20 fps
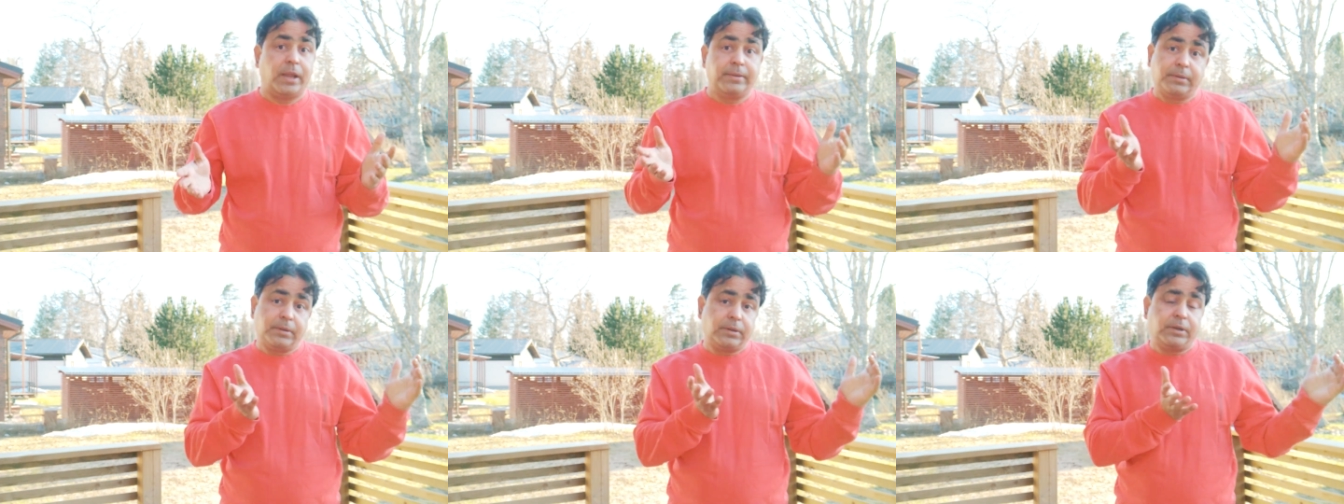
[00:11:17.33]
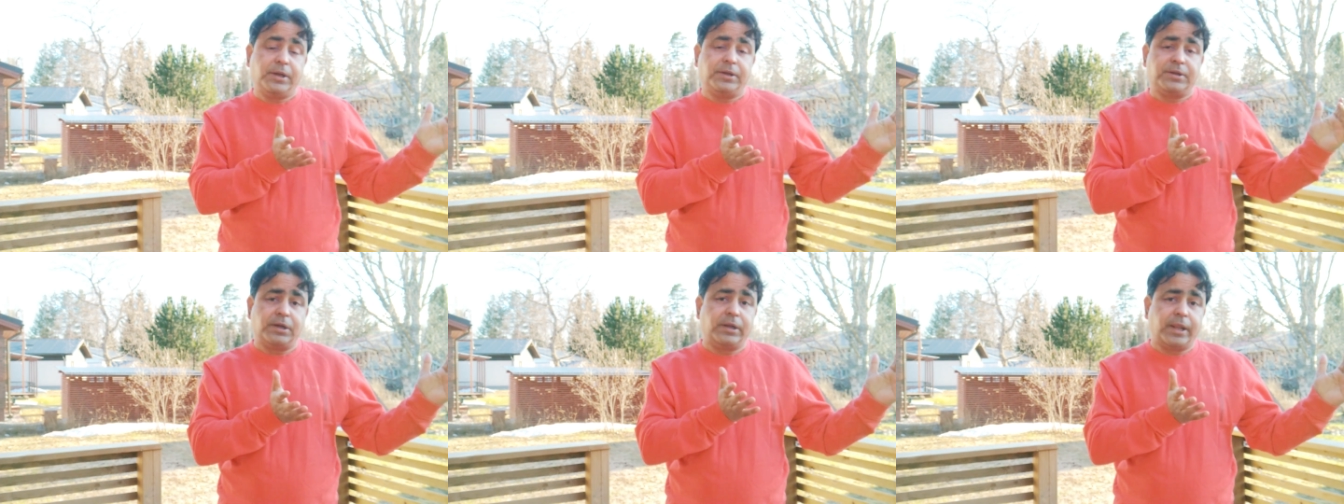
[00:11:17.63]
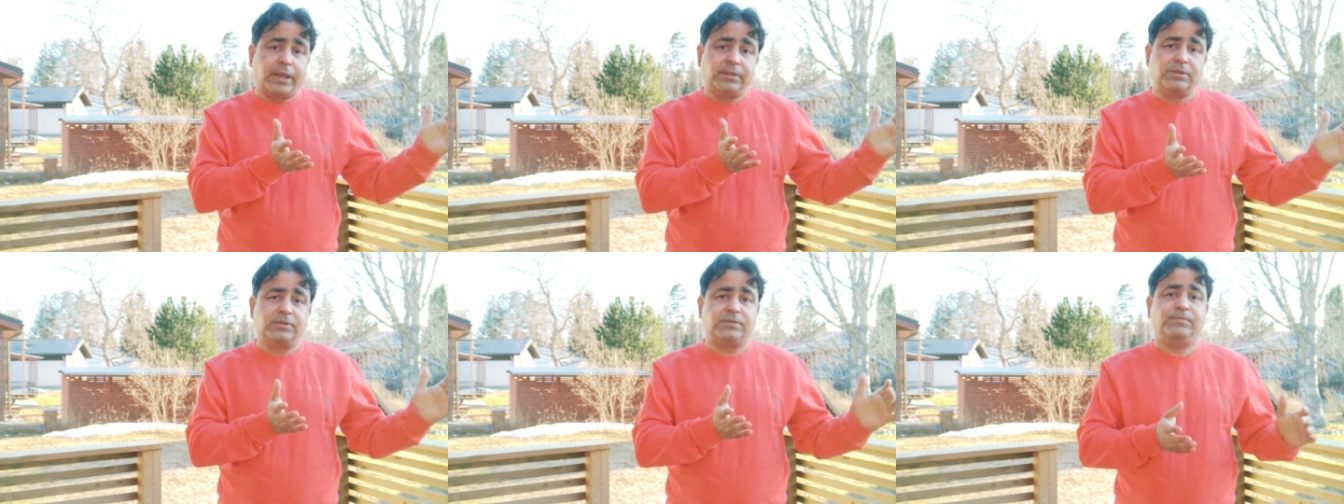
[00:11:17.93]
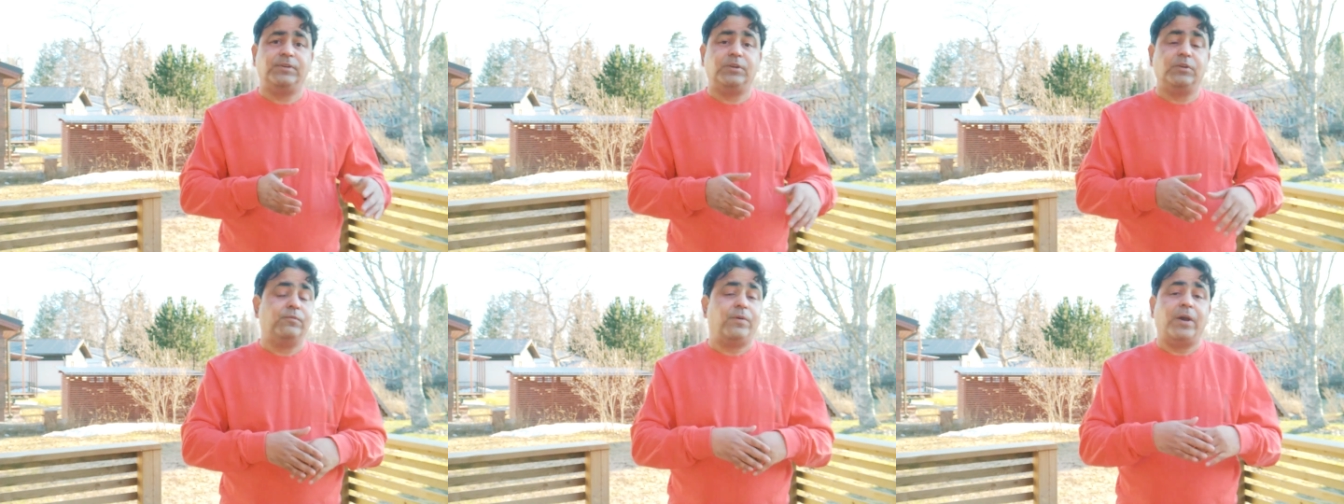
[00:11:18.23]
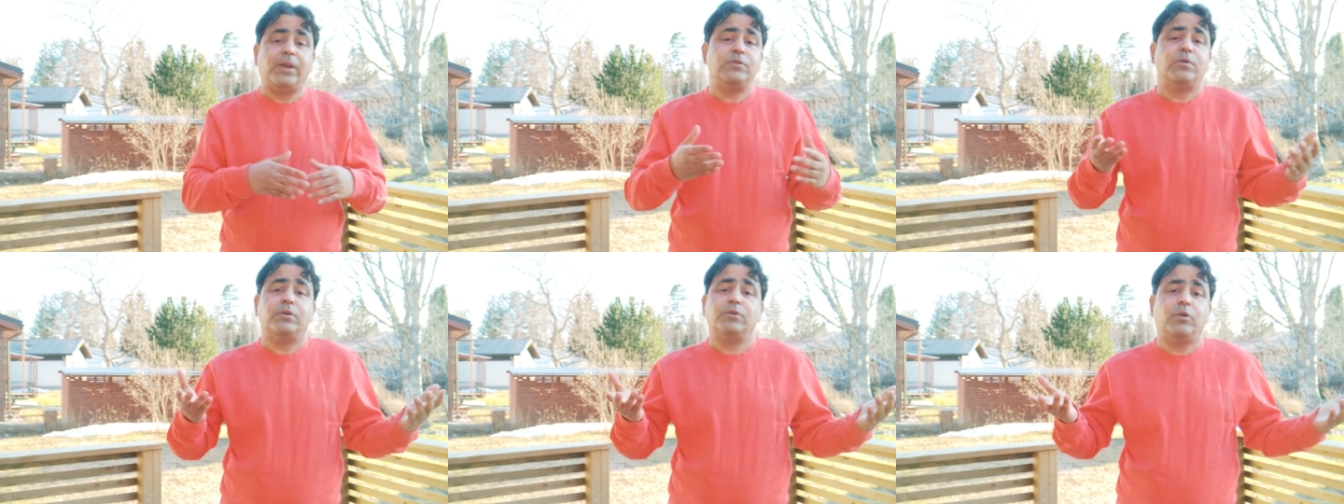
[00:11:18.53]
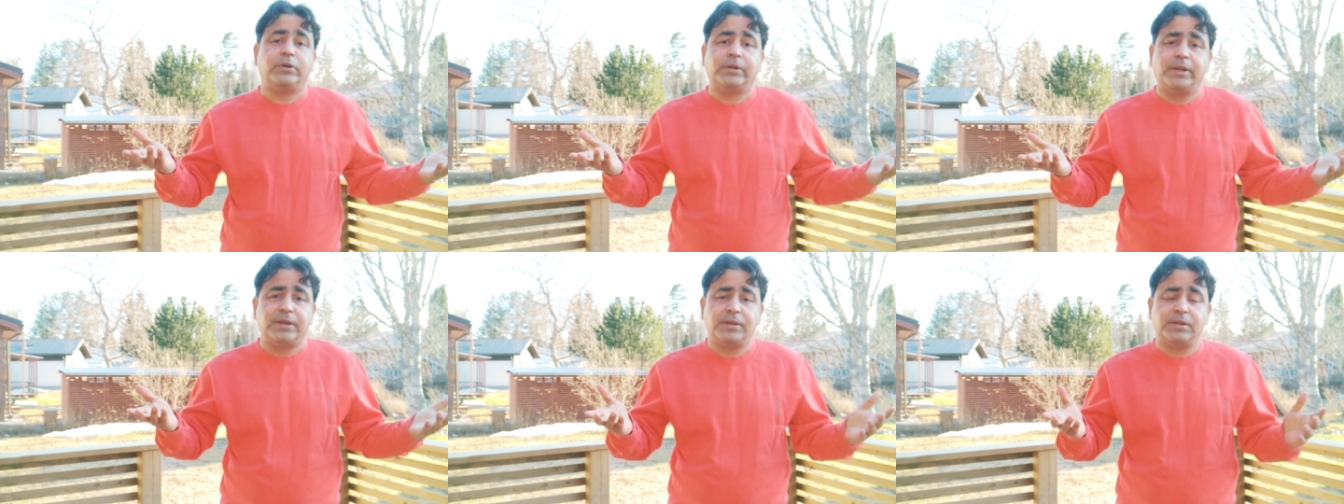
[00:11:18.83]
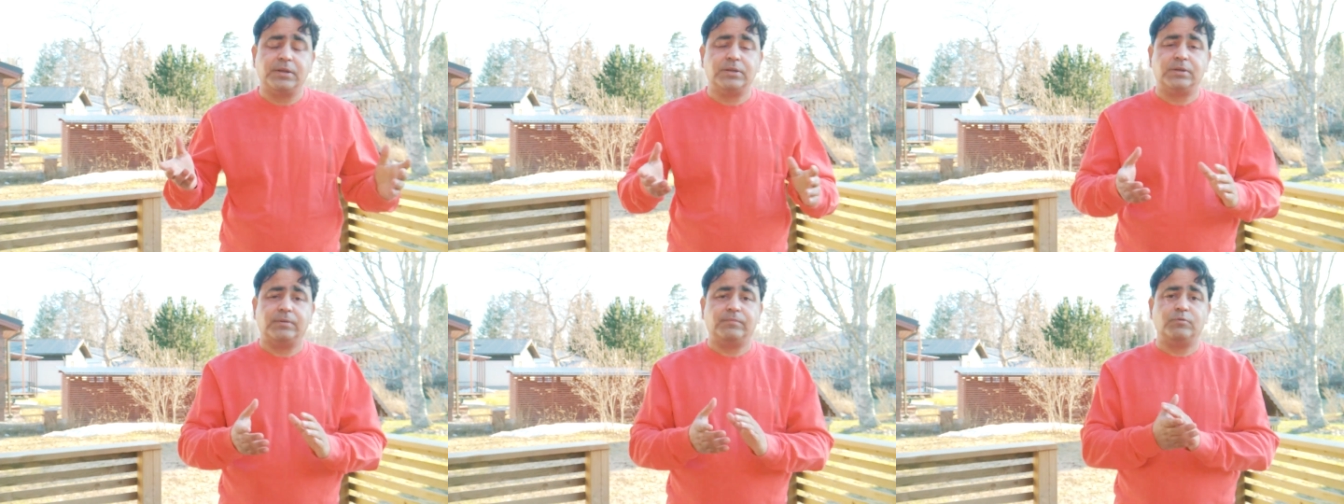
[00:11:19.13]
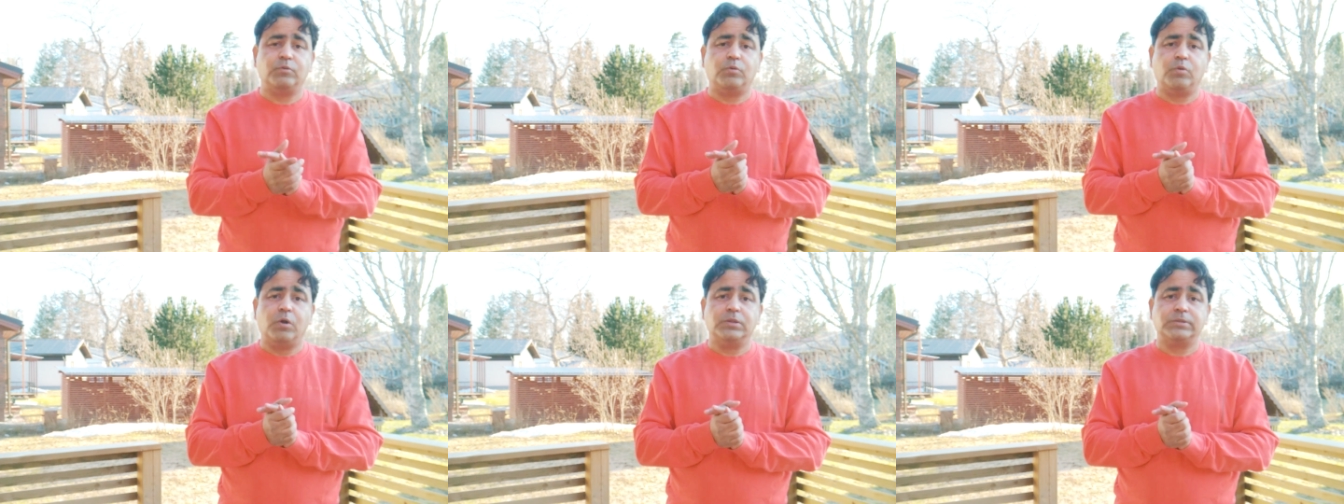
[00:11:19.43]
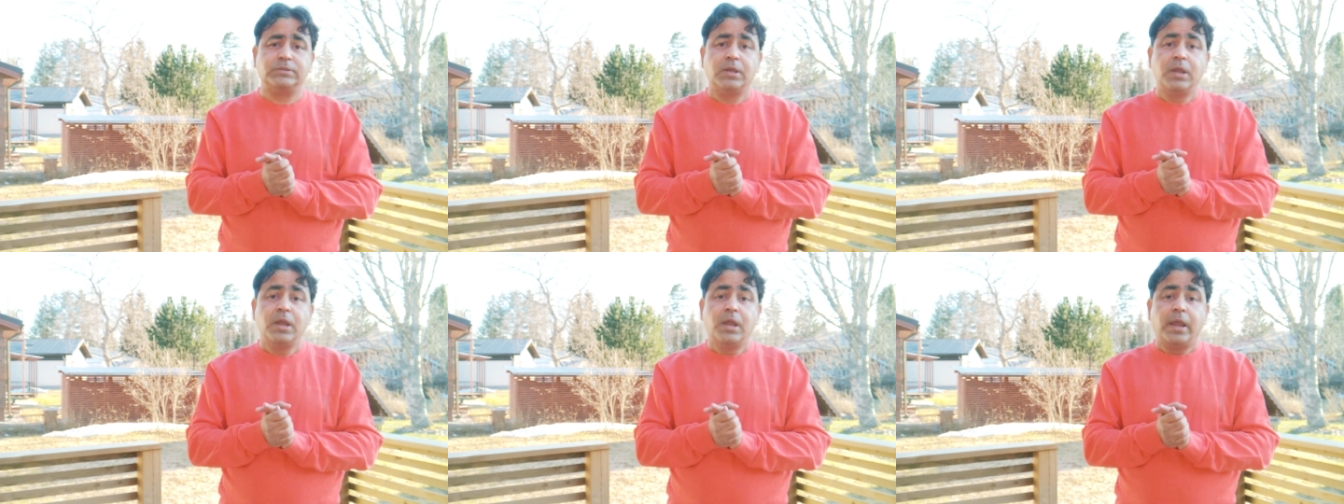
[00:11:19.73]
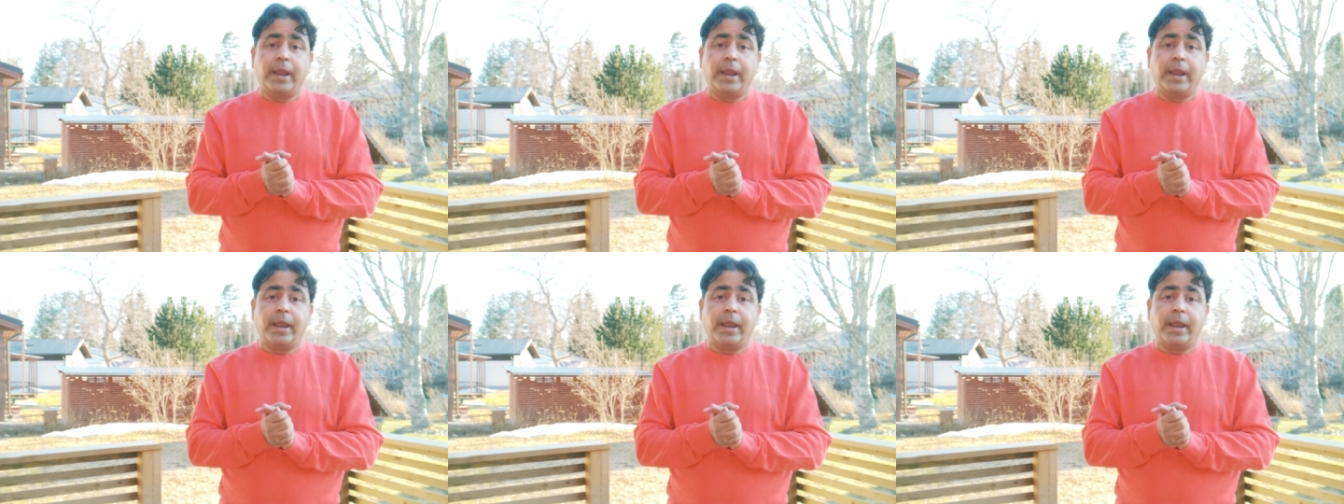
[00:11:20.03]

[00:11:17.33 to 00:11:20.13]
I created like this video, why you are not getting interview calls,